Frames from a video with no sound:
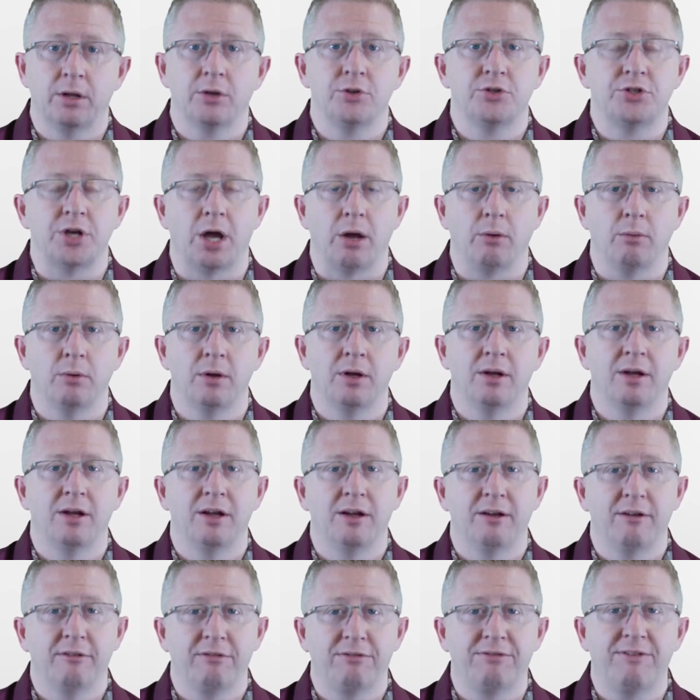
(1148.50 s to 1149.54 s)
So,
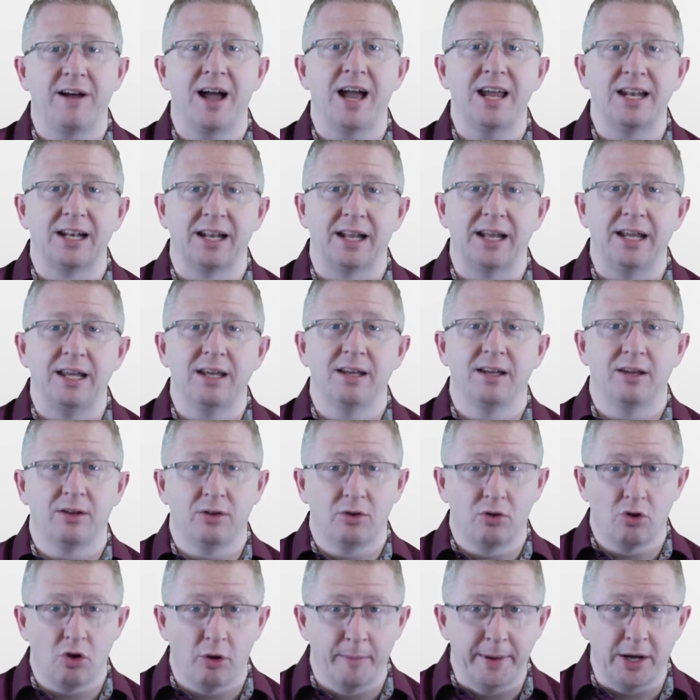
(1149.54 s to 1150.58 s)
finally,
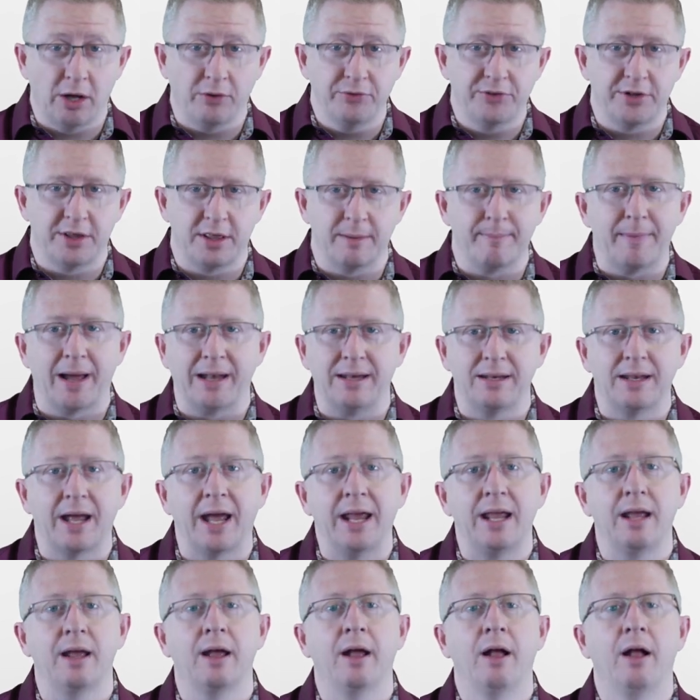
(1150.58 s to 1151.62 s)
coming on to the
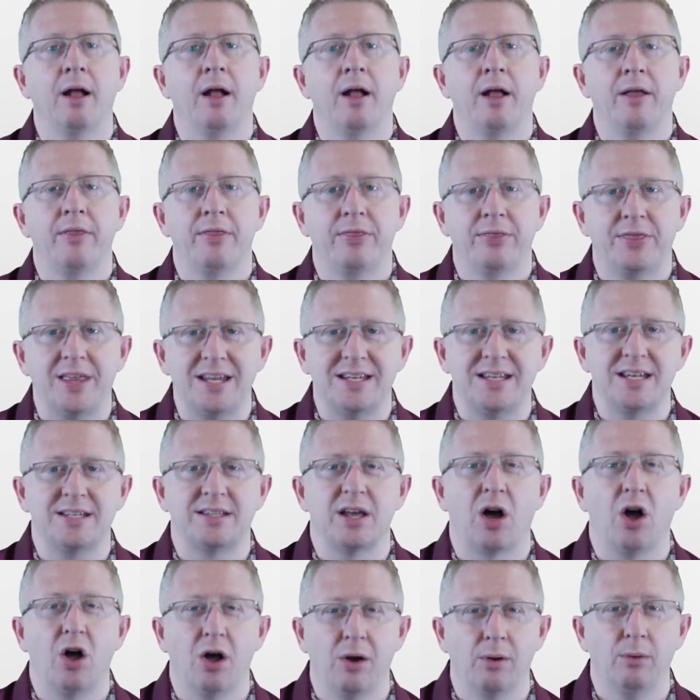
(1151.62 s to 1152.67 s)
mandate, this is
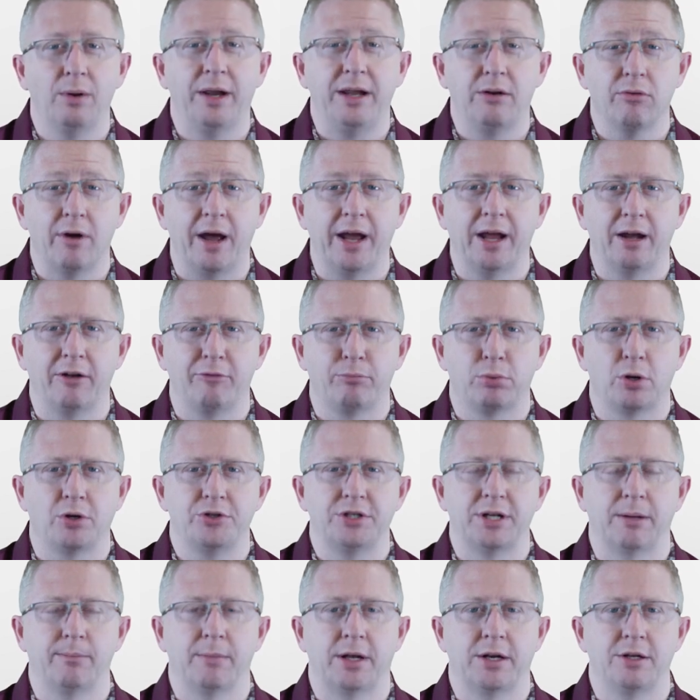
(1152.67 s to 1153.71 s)
the holy grail of
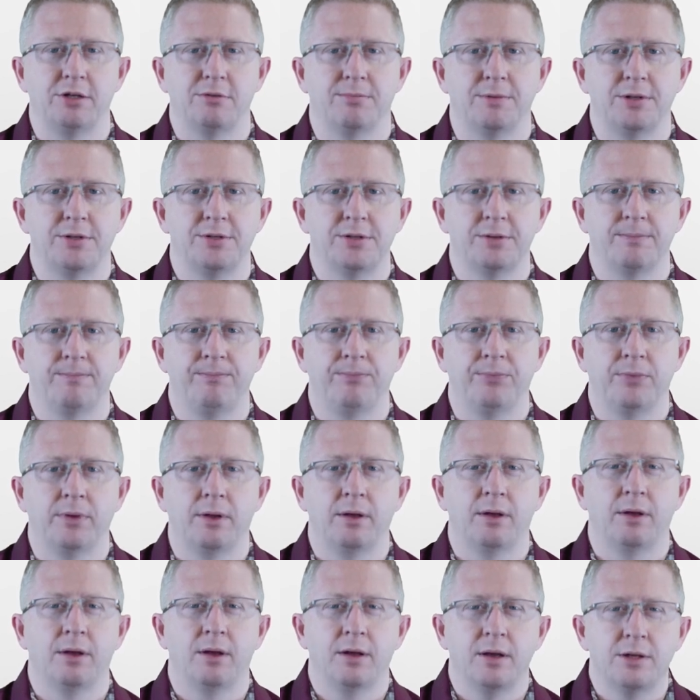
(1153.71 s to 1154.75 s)
project management.
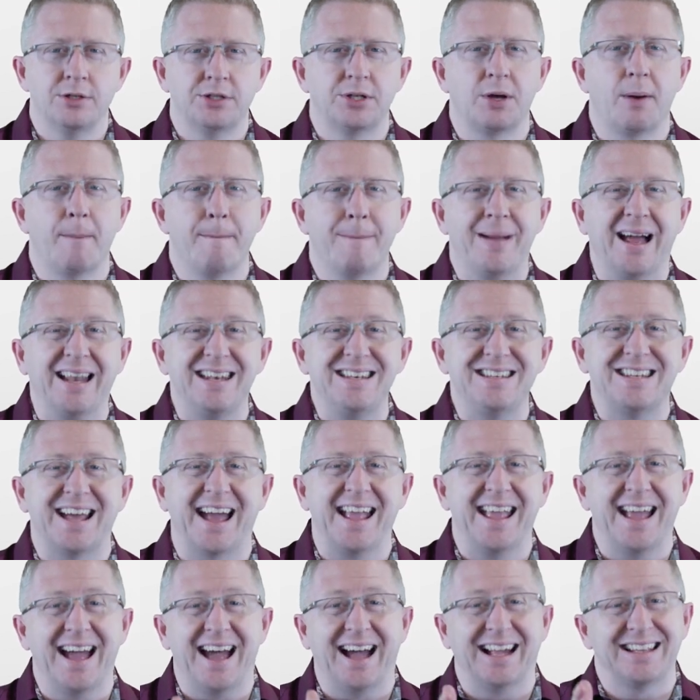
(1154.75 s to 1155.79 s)
So a
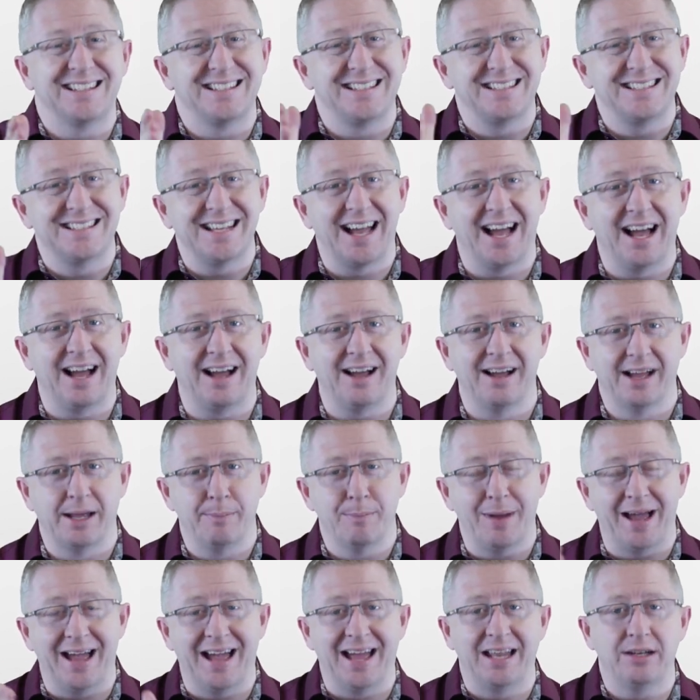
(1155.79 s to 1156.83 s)
mandate adds
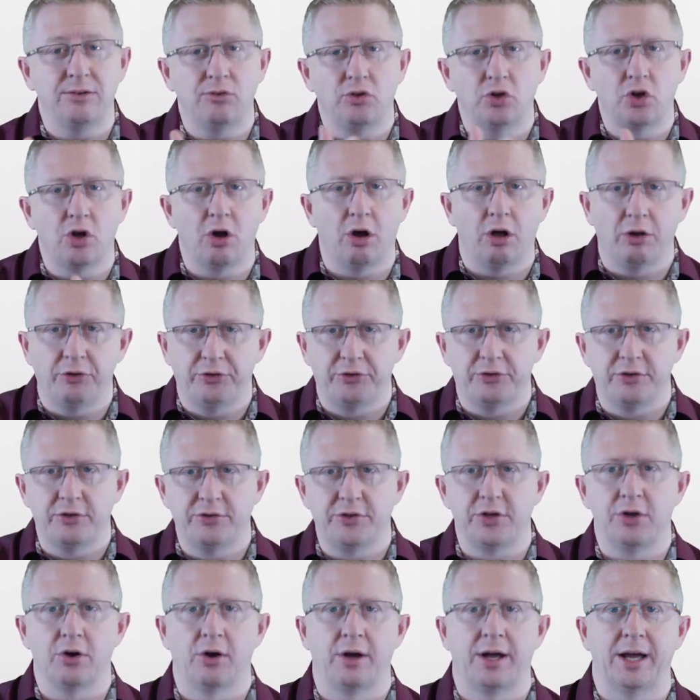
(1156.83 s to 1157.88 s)
time and
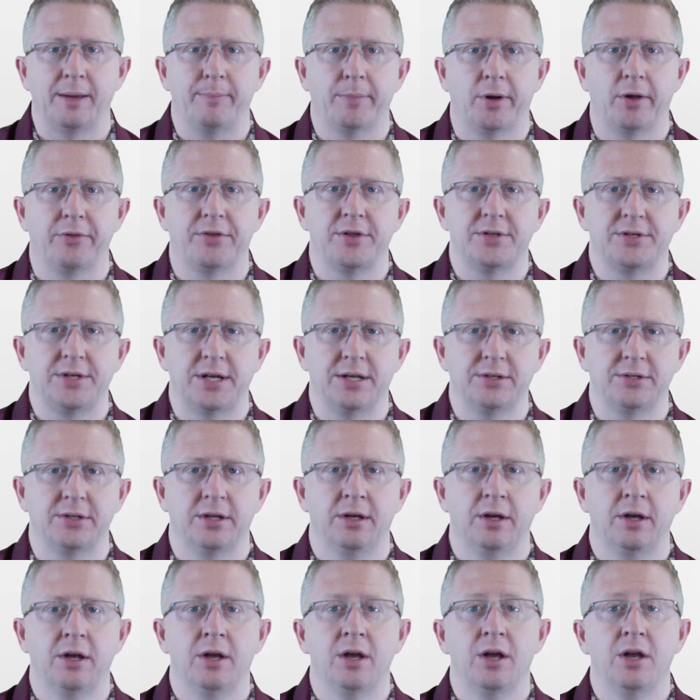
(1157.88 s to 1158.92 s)
cost to your hypothesis
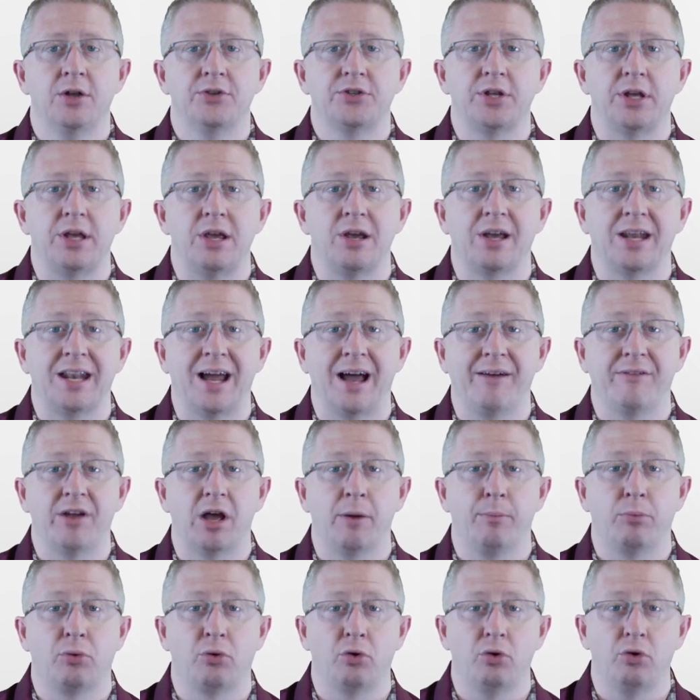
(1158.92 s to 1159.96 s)
so that you can have
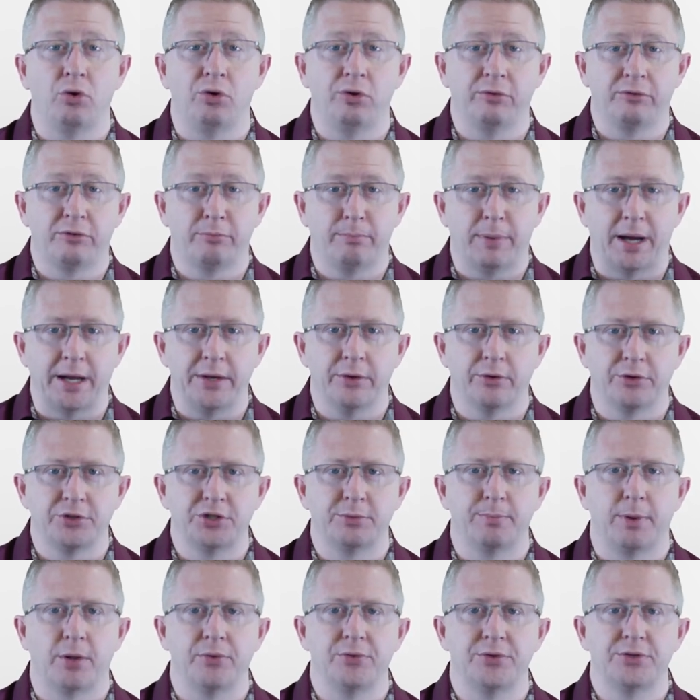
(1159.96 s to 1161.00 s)
it approved by your
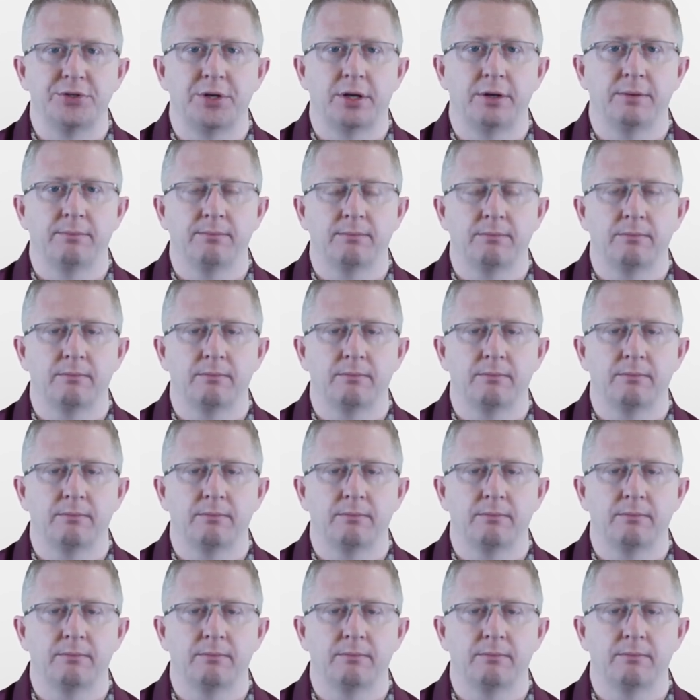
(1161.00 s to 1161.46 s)
sponsor.